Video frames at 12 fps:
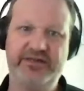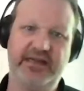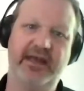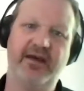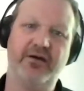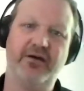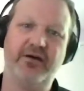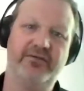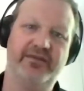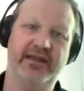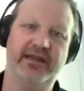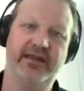now
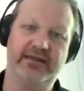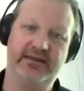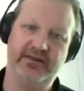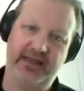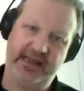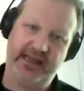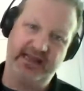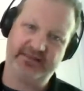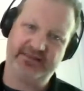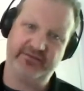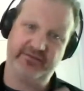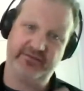that in the hands
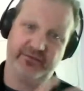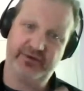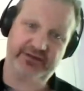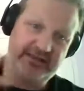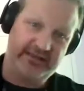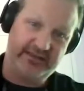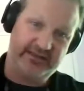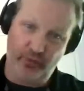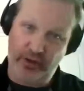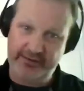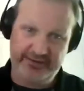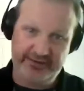of really
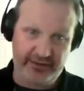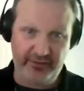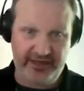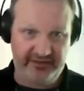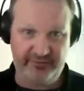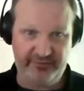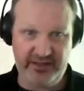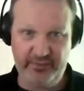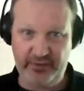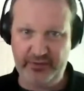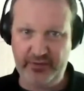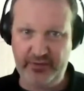wildly creative
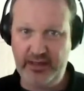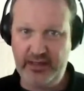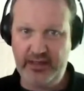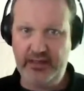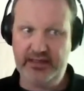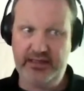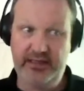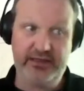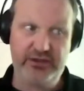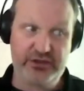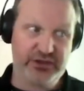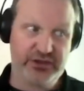people
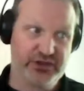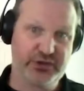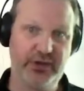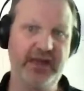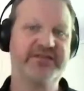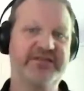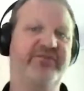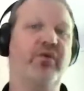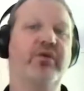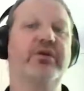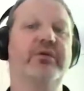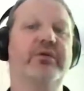can
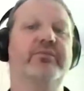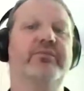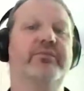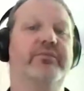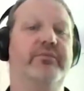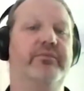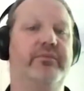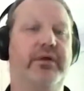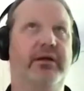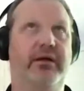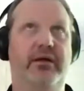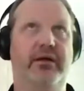transform
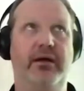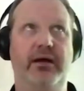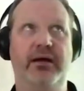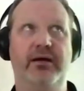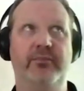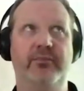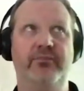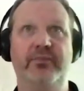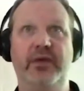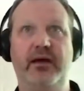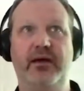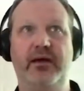
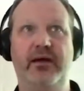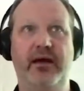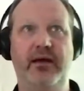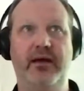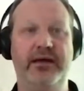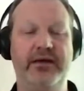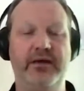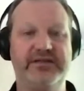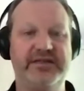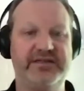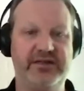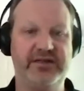an
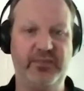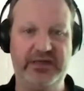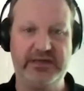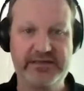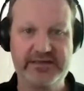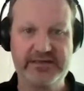artistic piece